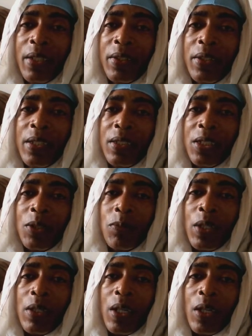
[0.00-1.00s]
This is where
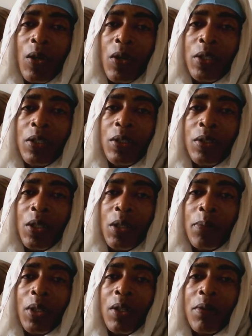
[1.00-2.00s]
they coined the term
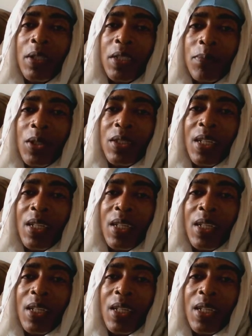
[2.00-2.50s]
Christmas